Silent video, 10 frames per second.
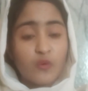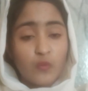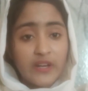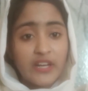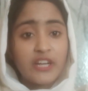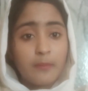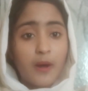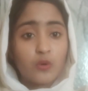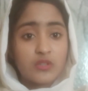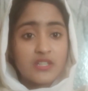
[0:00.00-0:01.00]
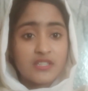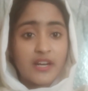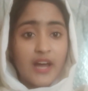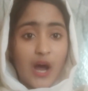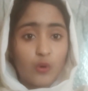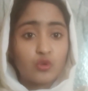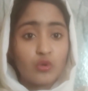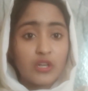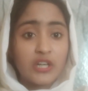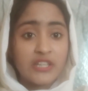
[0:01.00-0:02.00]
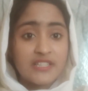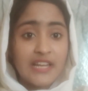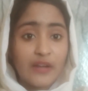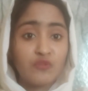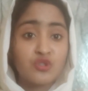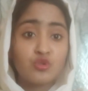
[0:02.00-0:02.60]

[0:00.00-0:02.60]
worried about this, that how to learn this language,